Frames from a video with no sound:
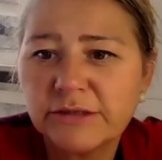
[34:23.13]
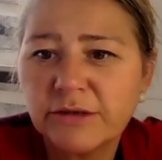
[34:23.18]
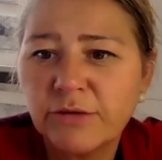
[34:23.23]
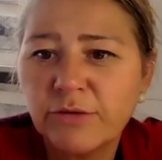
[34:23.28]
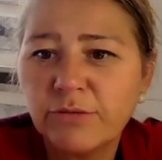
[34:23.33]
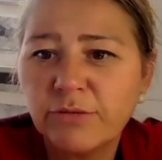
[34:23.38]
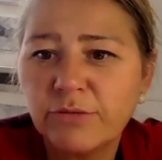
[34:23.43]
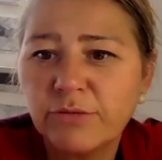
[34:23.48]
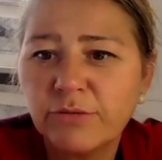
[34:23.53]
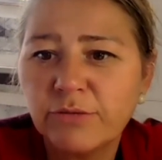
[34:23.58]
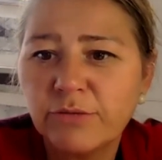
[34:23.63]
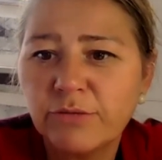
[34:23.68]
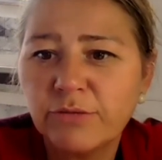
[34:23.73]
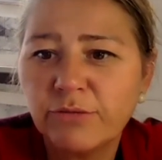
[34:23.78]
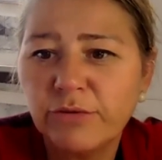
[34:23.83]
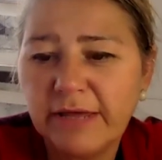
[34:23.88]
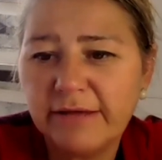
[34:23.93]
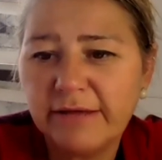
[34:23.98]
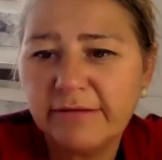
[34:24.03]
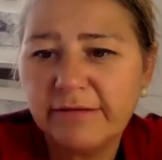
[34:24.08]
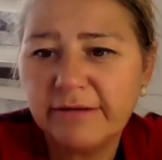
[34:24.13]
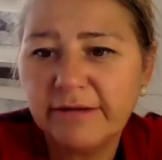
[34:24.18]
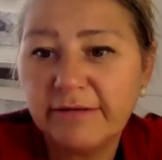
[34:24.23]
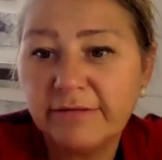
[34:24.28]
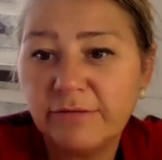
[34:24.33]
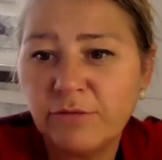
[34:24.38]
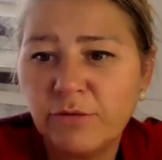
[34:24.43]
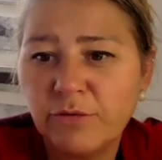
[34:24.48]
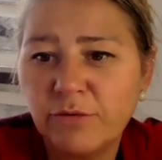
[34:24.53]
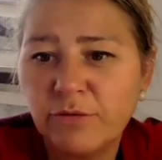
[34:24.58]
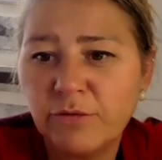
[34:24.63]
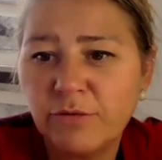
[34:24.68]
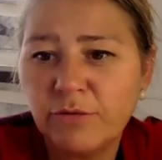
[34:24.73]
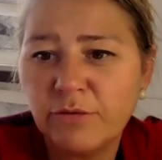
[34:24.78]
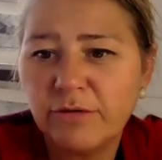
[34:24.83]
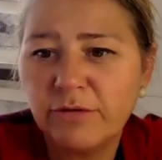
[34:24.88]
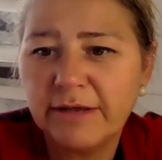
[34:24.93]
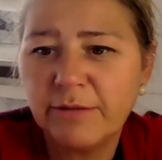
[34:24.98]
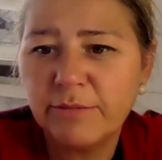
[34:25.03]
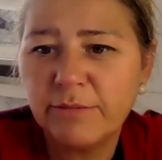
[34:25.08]
Oh, Ruth is
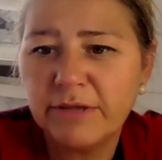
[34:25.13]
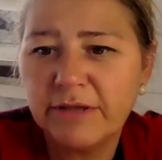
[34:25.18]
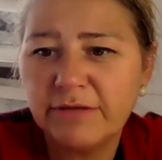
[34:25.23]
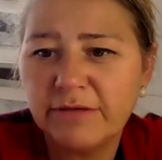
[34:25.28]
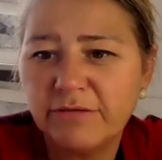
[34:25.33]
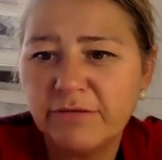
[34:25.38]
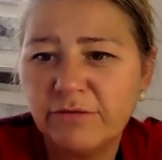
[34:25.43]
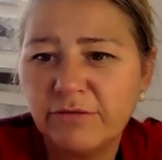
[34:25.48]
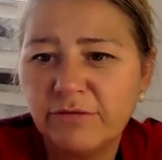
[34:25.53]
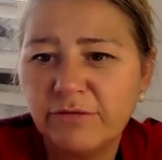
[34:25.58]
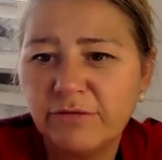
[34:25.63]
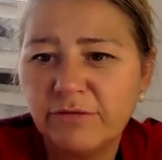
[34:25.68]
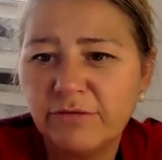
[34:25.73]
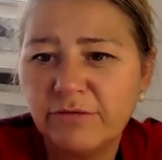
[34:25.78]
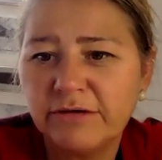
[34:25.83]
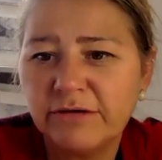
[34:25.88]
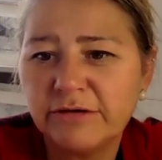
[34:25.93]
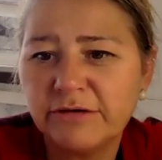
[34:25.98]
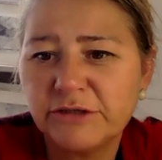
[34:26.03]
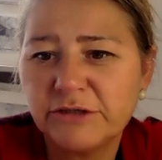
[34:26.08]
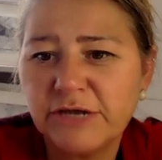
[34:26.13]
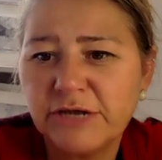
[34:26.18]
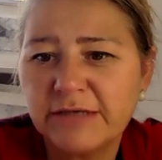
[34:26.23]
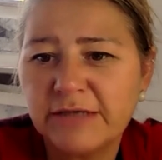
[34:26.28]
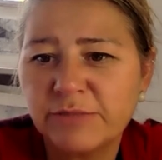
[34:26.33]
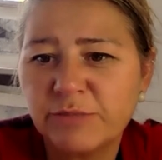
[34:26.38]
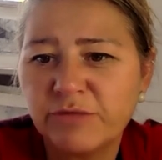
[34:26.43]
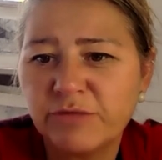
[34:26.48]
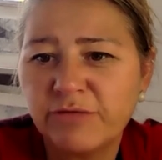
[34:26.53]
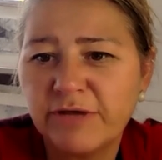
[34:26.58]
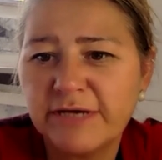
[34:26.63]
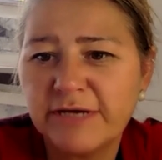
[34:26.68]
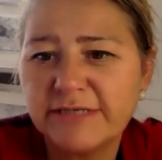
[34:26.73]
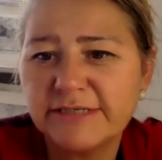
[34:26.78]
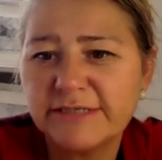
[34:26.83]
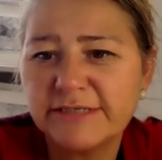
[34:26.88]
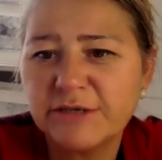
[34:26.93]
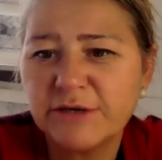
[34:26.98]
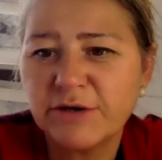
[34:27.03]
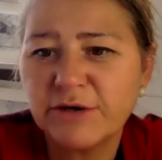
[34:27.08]
on, and so there she has
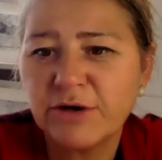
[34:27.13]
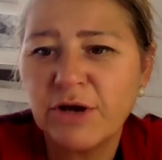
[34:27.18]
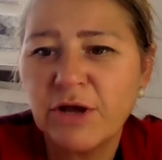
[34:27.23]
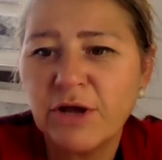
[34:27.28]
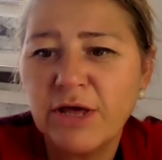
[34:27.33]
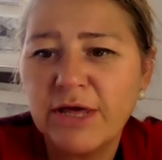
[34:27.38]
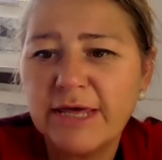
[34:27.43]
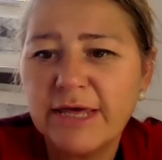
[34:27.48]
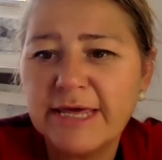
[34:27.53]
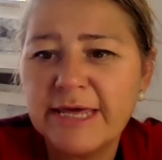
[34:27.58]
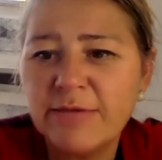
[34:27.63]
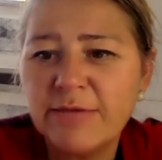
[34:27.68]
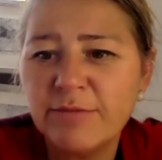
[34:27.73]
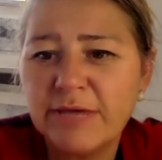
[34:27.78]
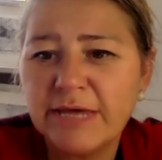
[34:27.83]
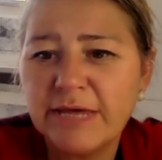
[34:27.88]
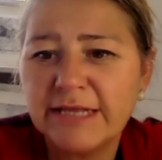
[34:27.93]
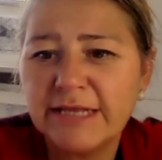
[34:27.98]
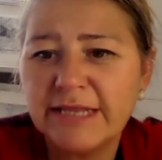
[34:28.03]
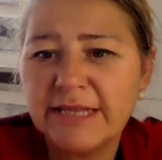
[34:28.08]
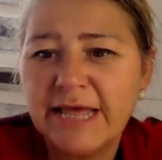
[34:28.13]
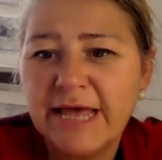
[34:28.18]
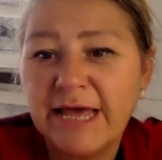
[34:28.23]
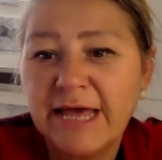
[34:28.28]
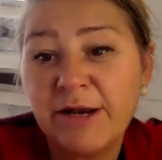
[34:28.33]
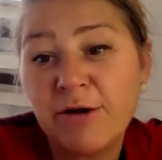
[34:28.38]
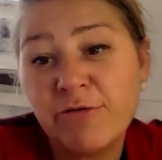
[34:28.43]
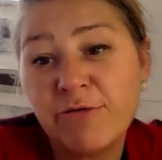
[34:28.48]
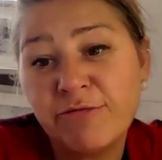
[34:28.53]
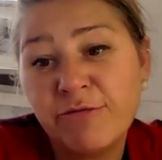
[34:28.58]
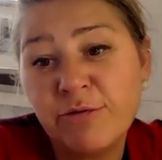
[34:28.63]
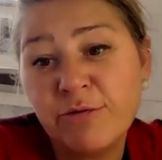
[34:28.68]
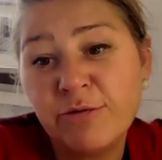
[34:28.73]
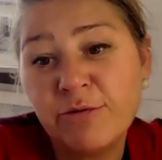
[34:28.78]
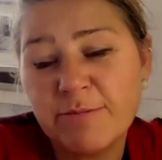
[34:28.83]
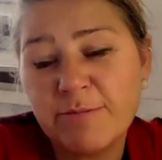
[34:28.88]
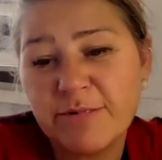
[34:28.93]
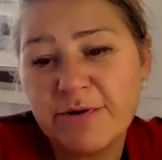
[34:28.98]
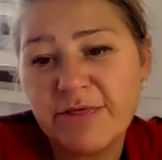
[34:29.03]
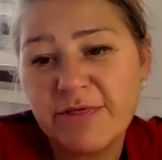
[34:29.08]
provided her email and her
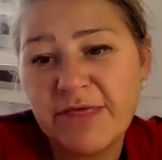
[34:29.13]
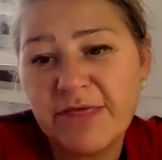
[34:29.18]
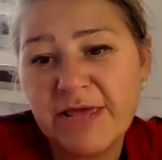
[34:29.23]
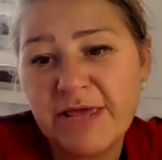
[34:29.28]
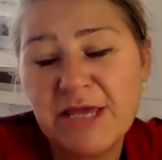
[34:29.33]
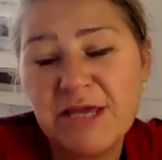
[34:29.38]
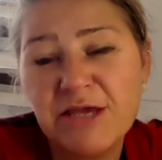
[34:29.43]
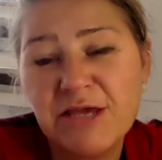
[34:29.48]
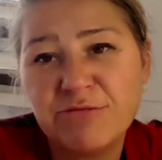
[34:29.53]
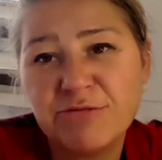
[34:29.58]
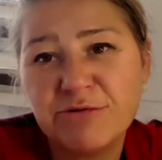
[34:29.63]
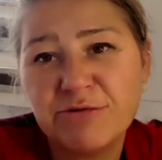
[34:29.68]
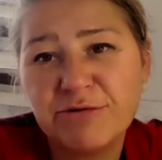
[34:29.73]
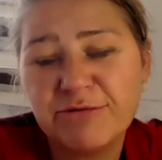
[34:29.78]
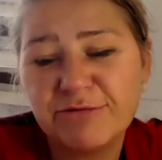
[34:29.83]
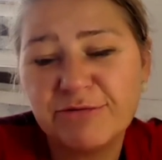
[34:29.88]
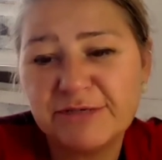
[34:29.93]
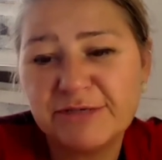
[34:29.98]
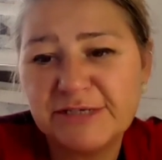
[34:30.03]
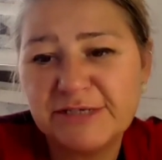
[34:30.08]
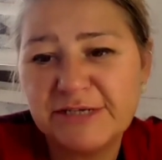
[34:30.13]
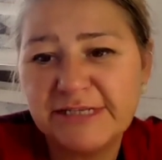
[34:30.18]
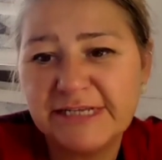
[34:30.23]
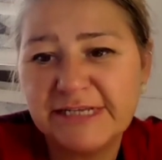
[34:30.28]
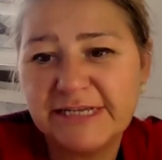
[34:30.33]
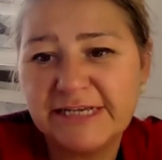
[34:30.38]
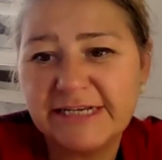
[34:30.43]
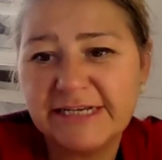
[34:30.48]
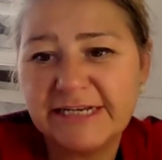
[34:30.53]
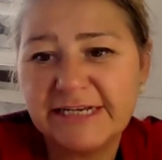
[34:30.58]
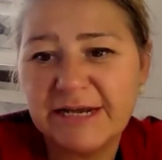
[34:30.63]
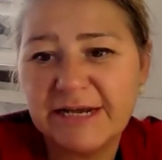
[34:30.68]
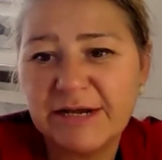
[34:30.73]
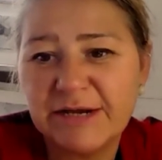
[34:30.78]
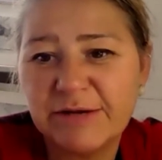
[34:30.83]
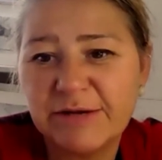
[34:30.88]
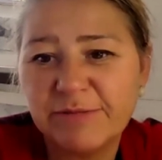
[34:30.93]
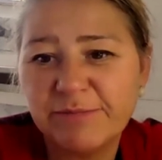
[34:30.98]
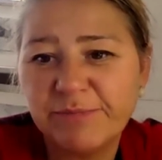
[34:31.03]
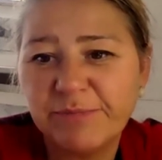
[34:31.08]
phone number. Thank you, Ruth, for doing that,
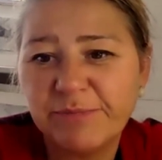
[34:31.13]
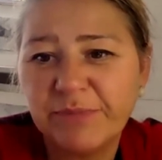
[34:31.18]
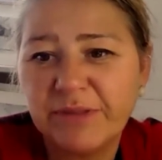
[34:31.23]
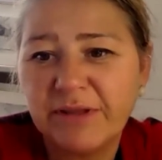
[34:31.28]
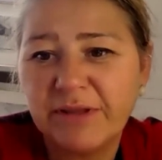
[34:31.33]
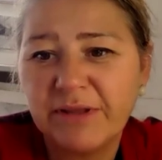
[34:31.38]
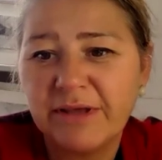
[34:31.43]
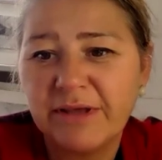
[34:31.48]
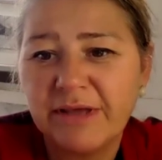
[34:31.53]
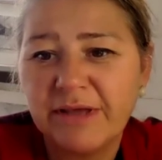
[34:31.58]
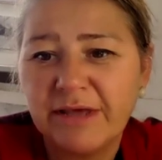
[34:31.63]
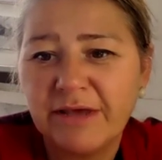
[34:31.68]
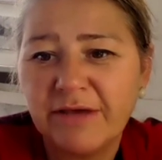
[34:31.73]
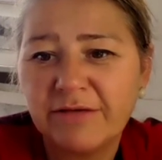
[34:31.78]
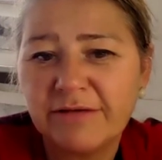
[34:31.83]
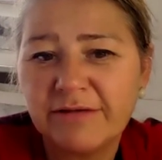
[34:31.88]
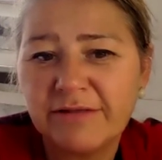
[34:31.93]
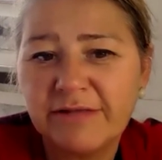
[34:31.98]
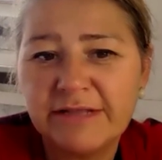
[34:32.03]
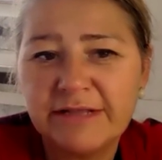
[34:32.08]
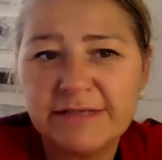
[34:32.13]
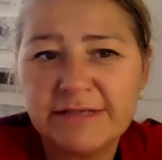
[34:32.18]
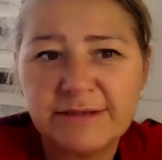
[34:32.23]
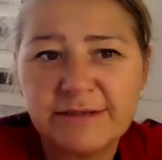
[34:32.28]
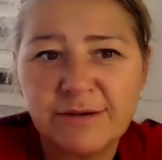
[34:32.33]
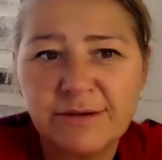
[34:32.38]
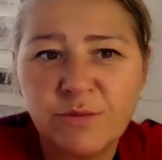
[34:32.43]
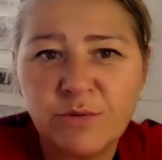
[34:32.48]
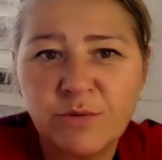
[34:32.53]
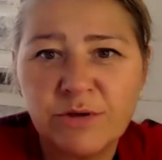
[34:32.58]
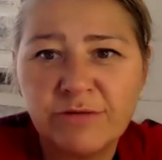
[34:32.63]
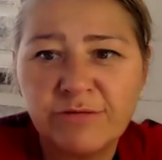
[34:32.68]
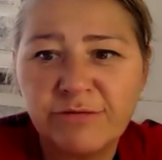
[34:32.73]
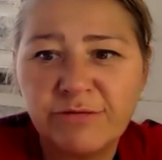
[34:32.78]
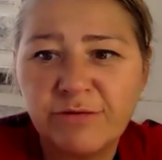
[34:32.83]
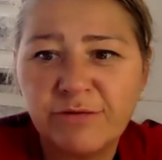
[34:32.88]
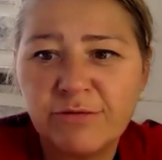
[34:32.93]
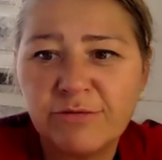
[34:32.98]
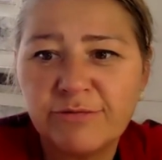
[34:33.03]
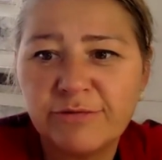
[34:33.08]
because I think that's a
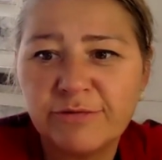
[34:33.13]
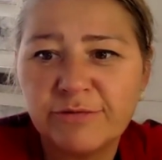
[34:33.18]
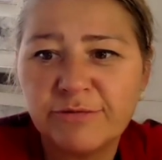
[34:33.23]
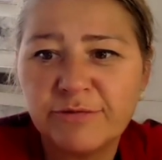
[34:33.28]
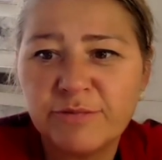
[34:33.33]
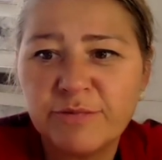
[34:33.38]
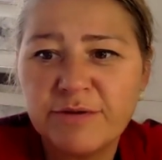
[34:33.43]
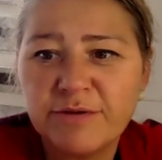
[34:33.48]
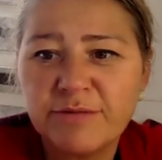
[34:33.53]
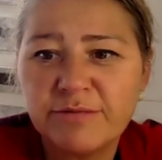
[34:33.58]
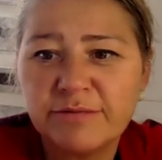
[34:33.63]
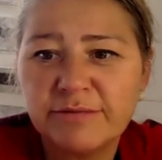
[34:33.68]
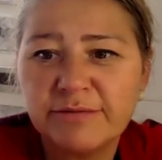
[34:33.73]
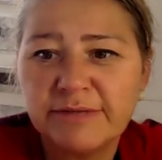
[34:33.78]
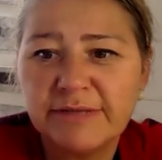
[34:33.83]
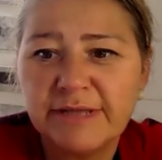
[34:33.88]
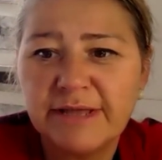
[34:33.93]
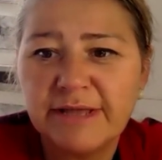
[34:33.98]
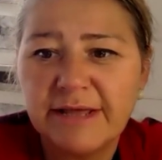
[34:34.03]
wonderful offer for people